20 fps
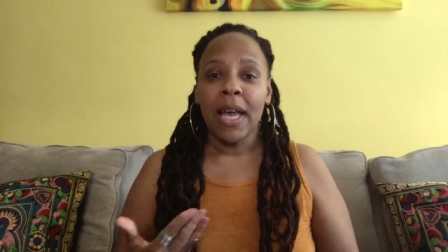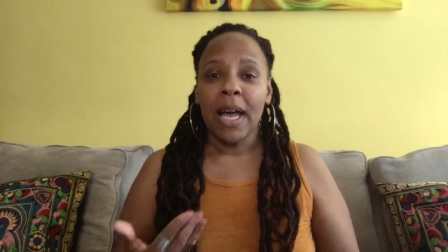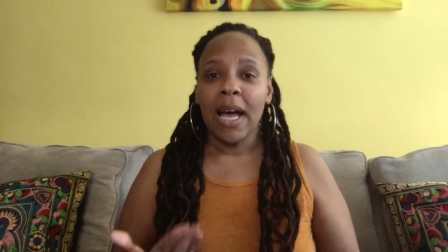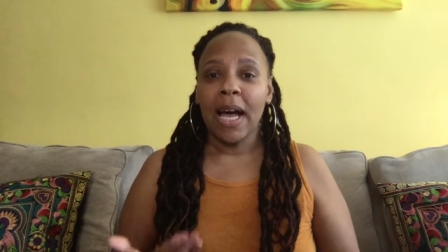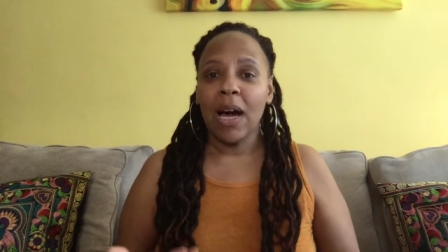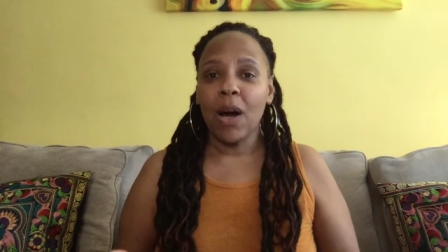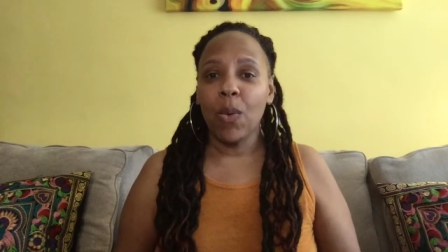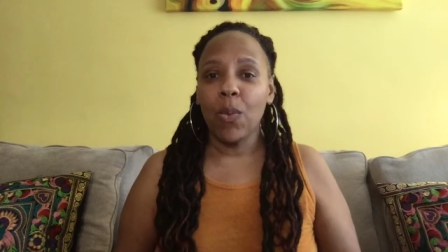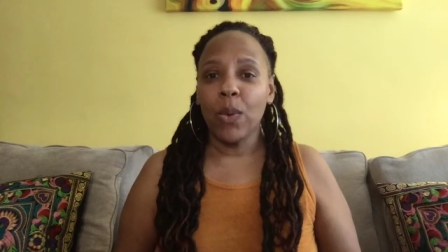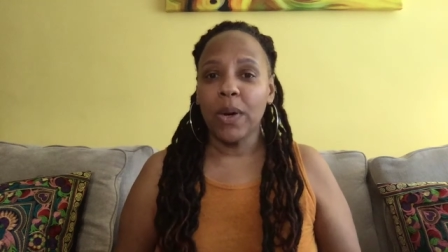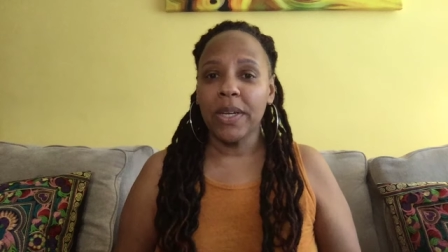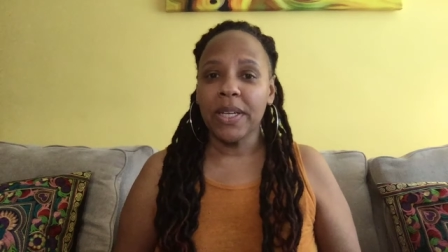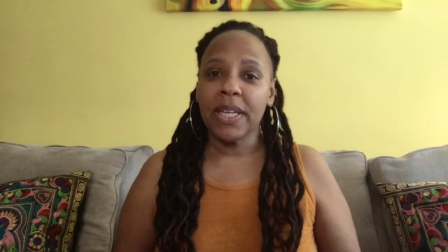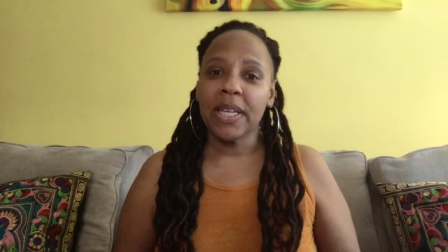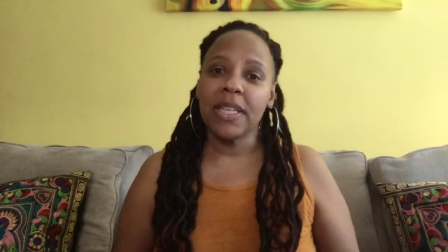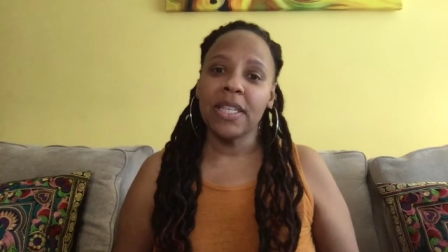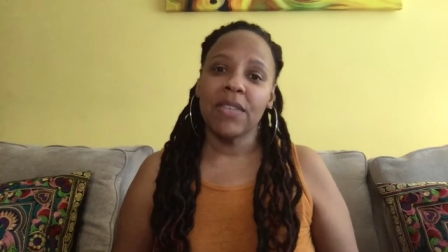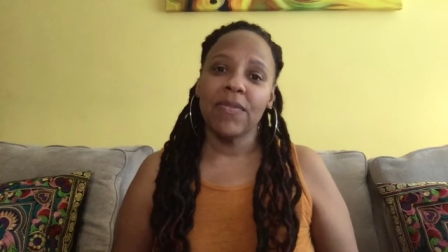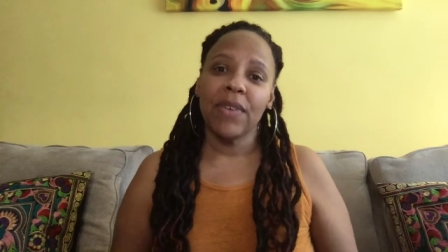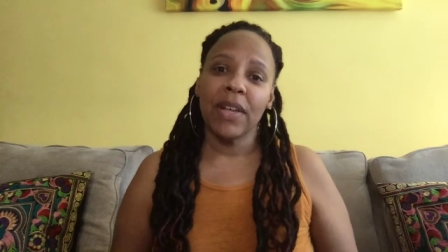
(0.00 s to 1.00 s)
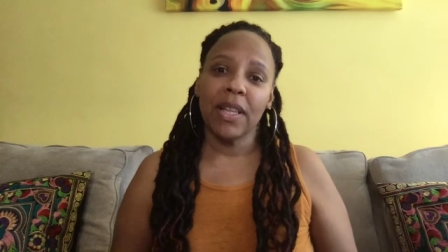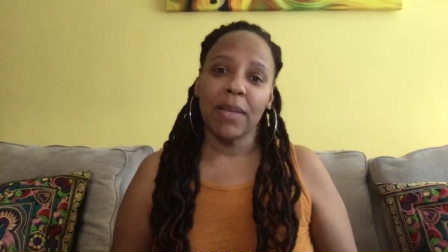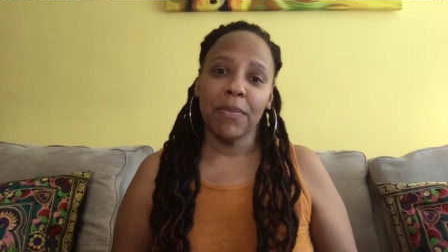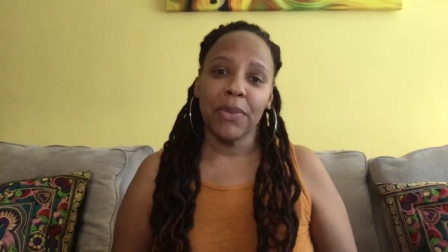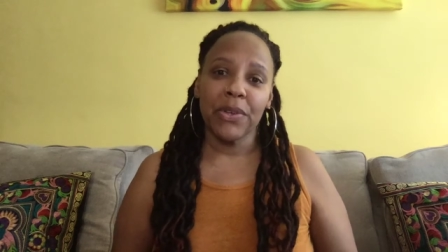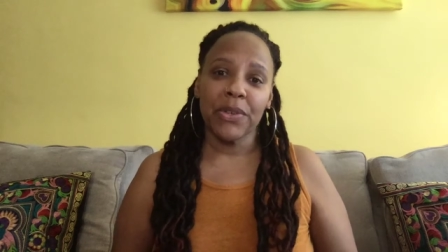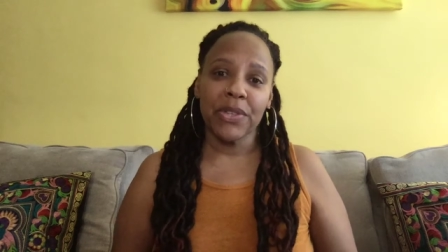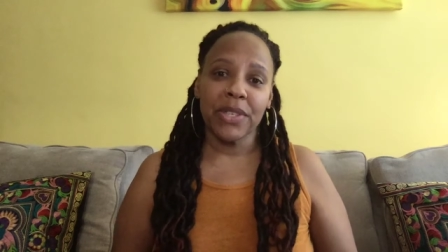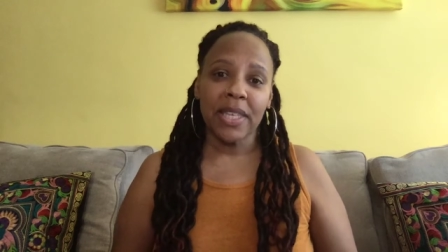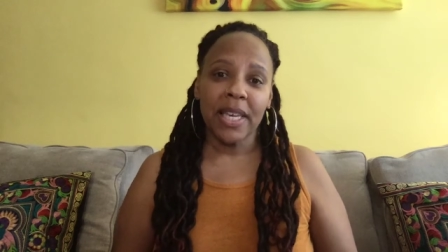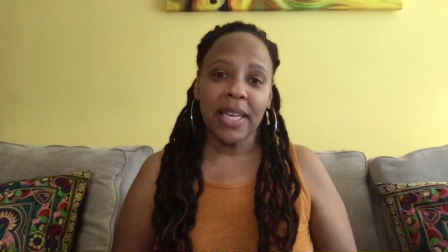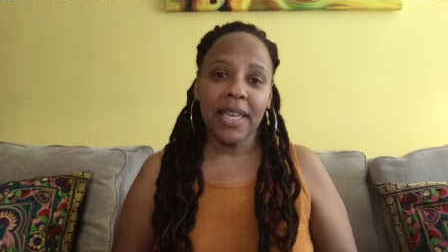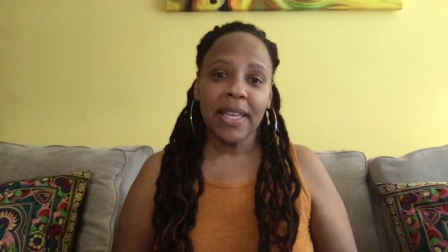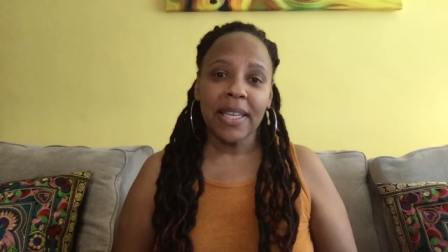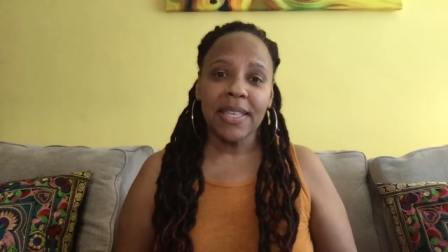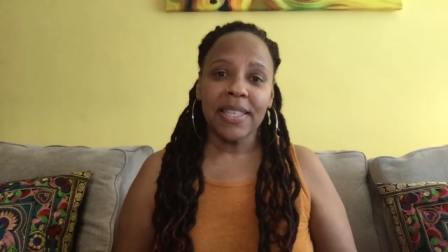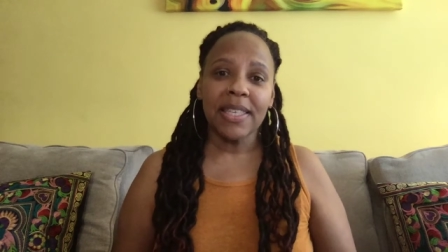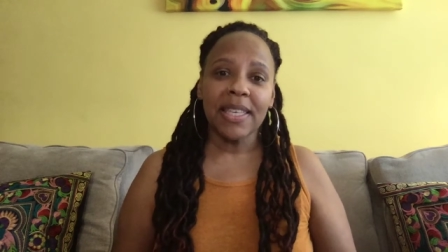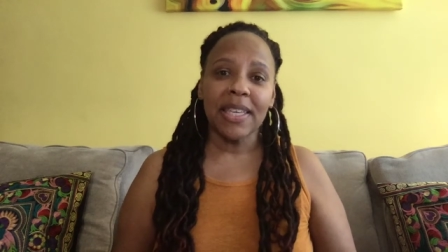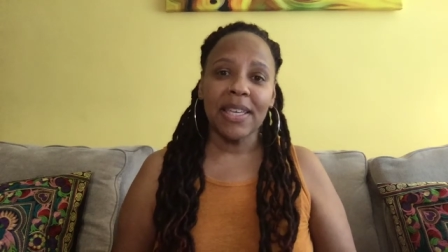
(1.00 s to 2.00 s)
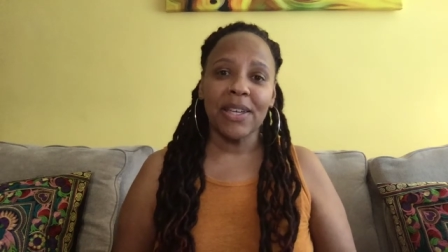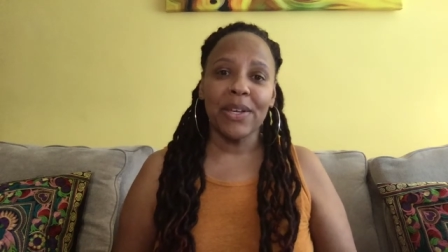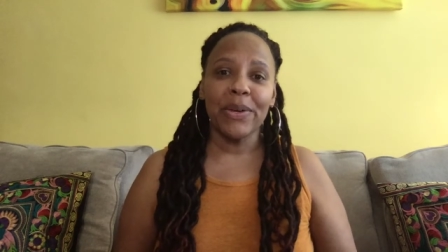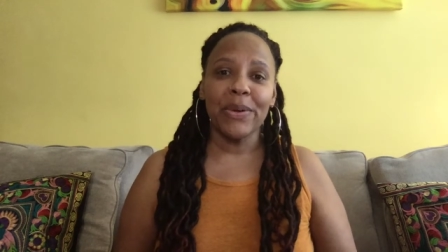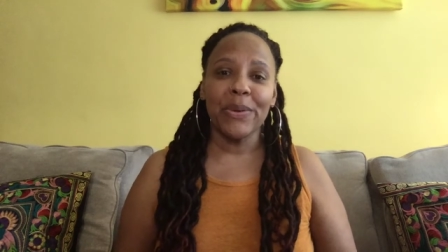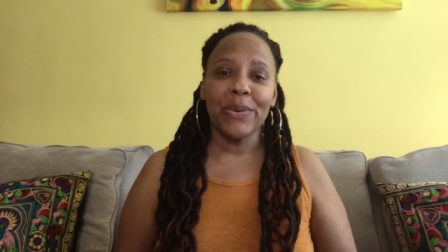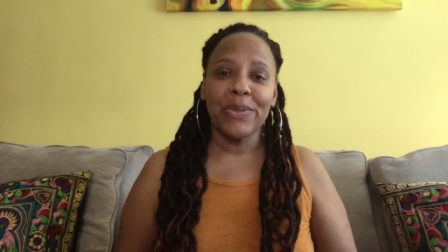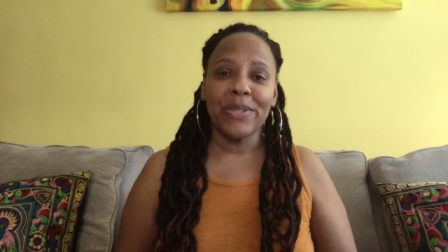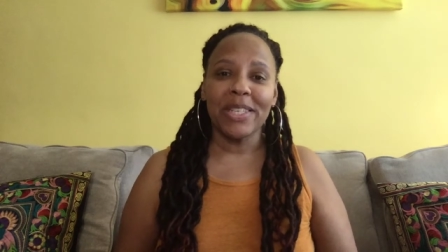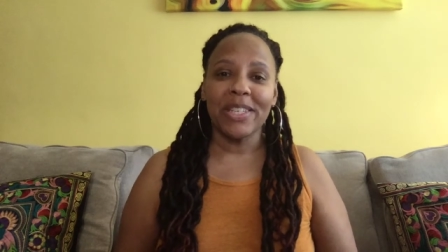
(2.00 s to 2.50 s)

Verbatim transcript: how one can develop their psychic skills,